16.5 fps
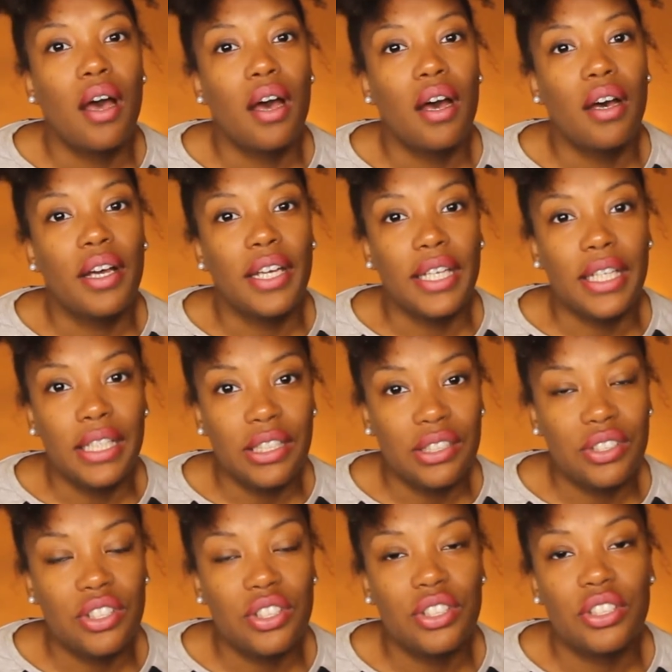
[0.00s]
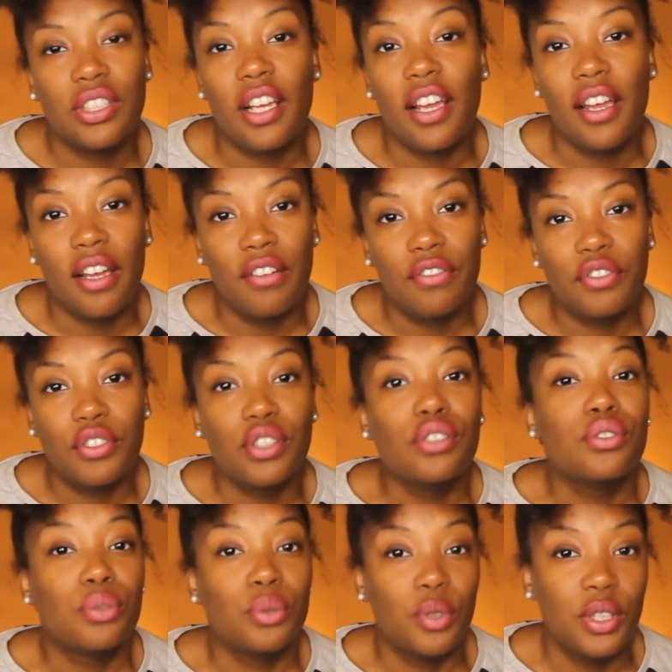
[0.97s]
an inch every
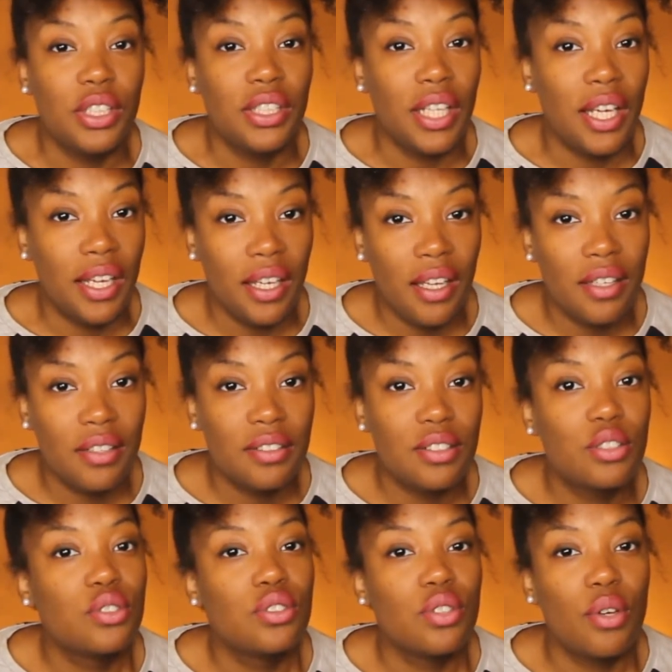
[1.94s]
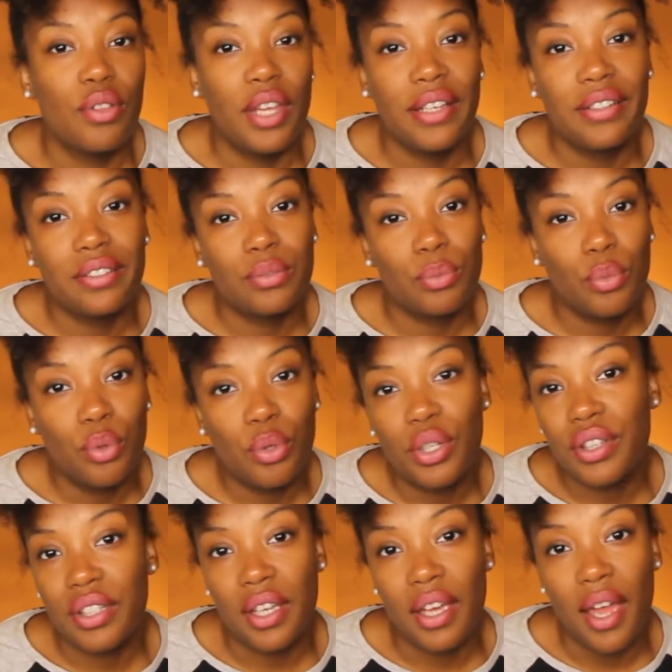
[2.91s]
20 days. So that's more
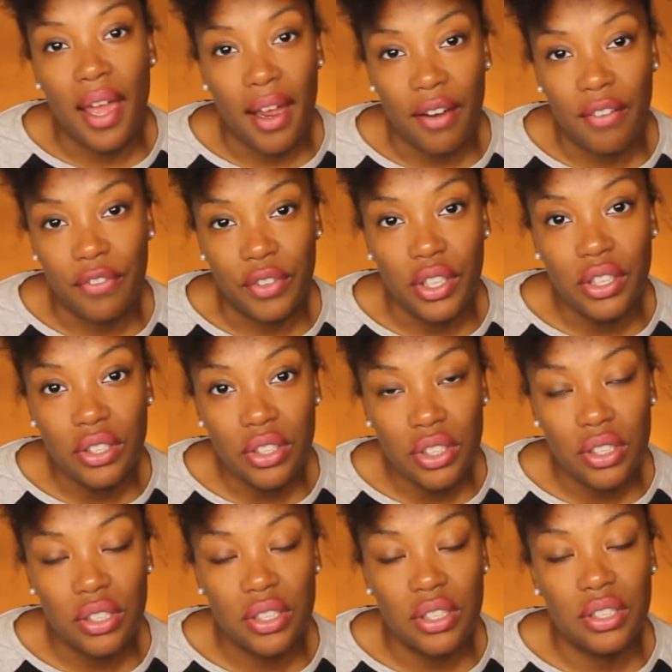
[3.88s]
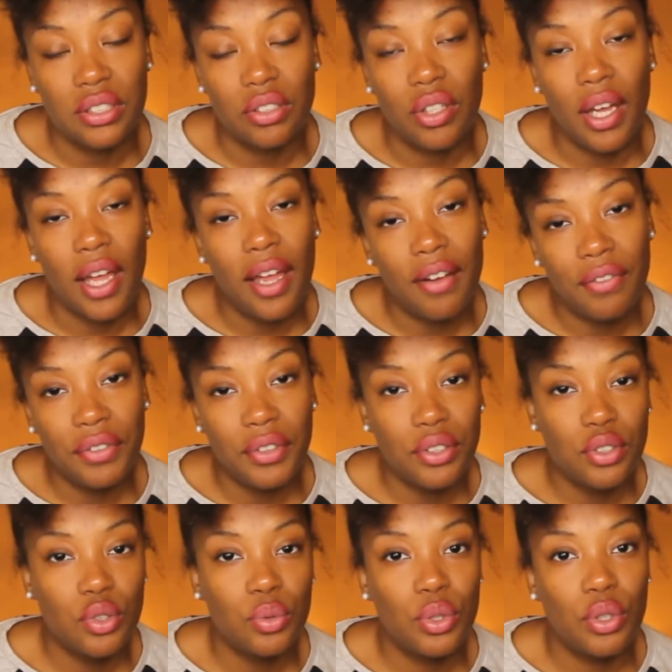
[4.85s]
than average, because on
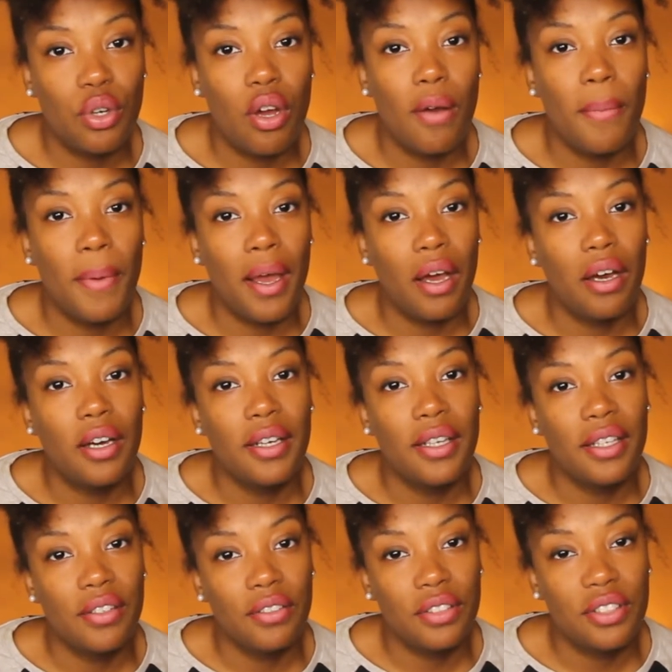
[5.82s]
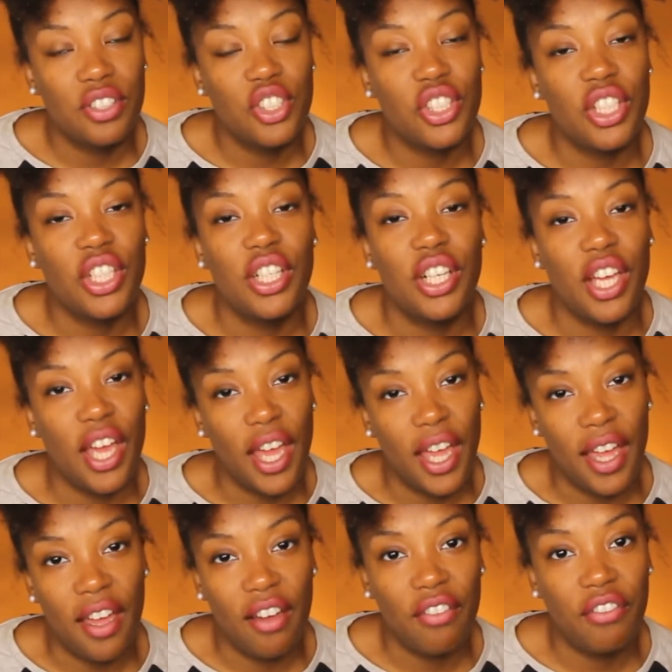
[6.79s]
average we grow about an inch and a
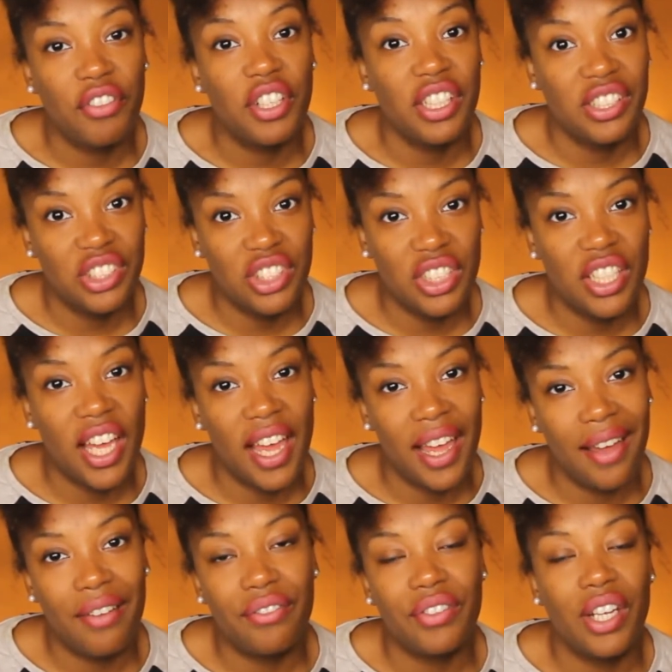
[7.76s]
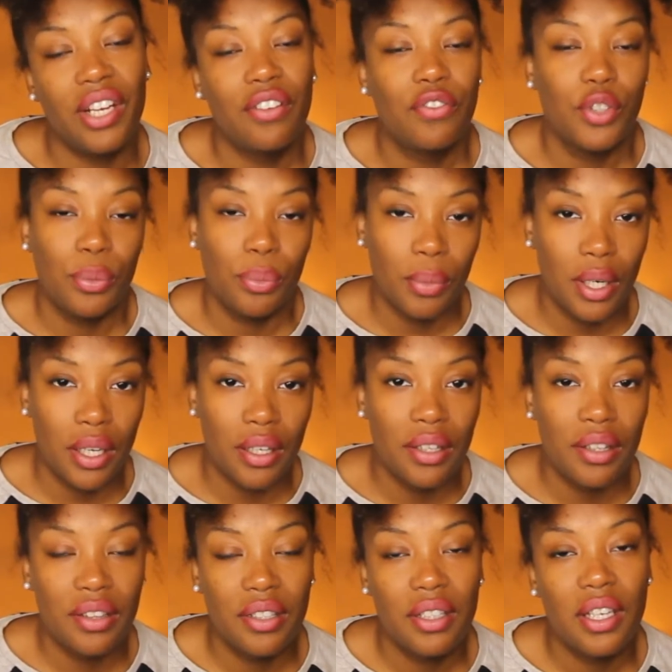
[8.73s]
half every
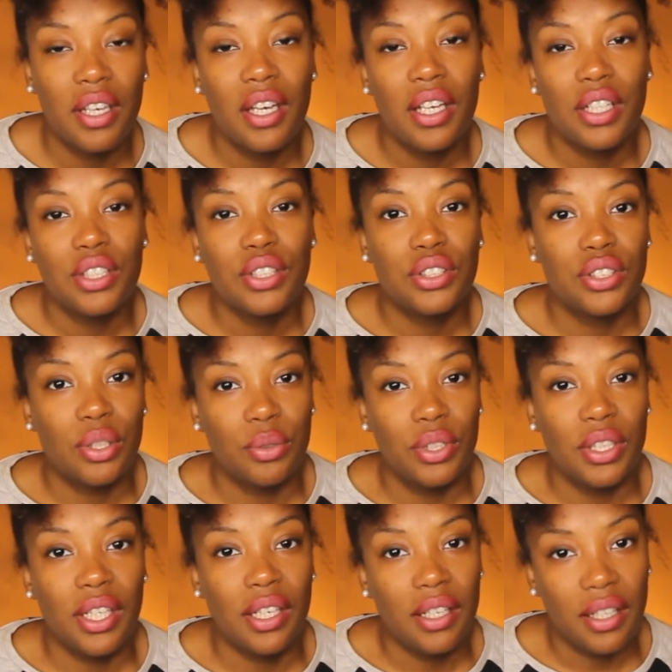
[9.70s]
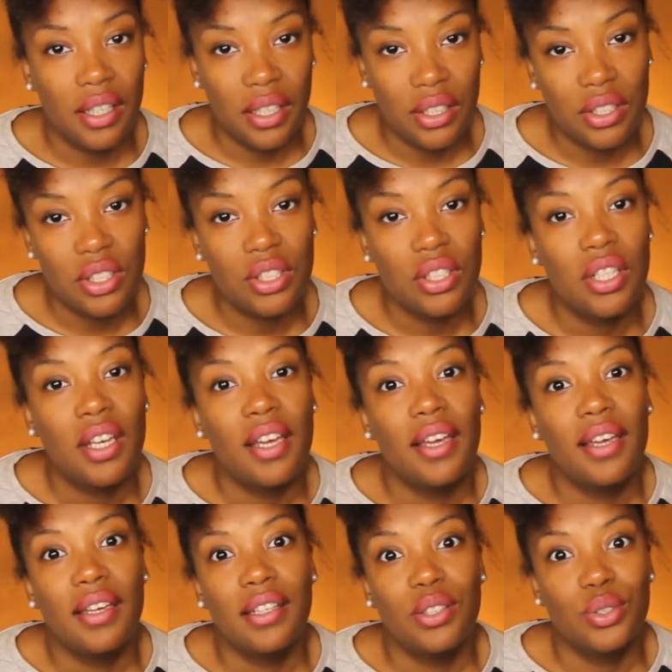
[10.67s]
month. So to get an inch
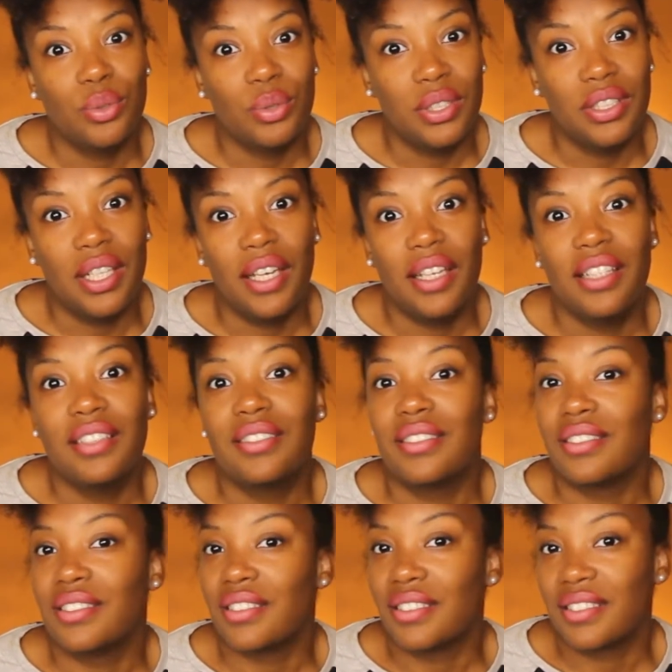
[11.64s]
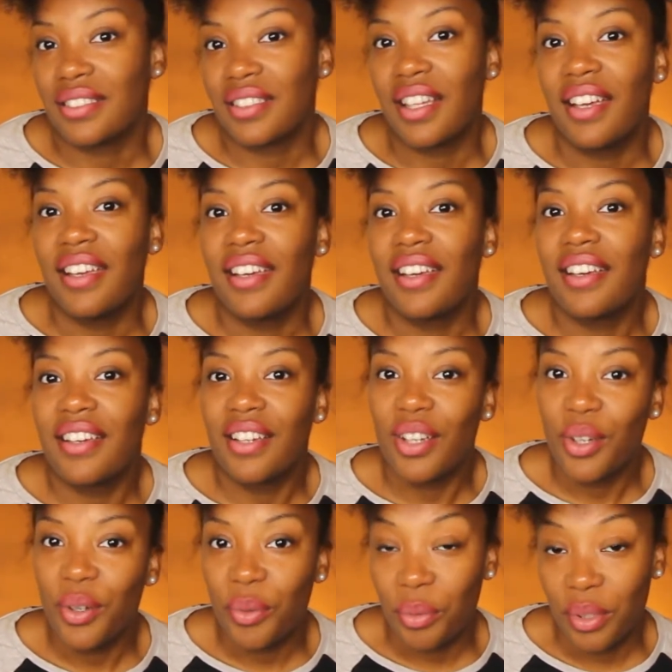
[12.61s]
in 20 days is just like
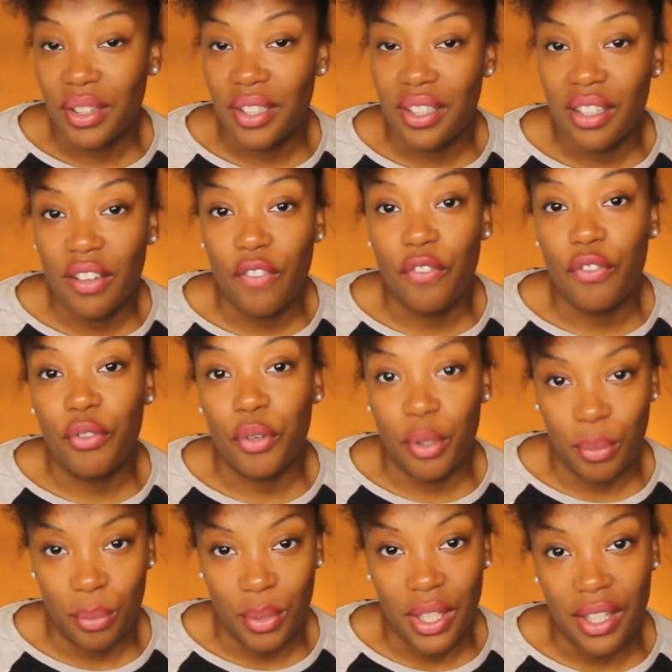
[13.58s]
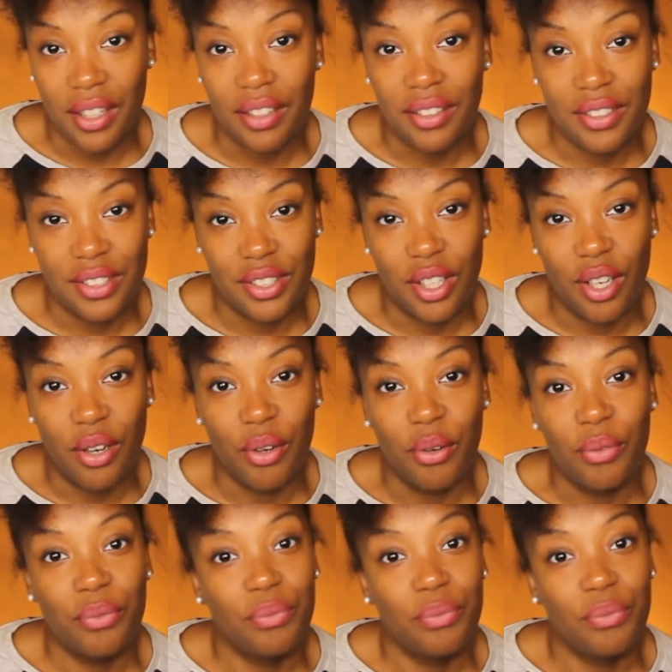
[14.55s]
really good for me. So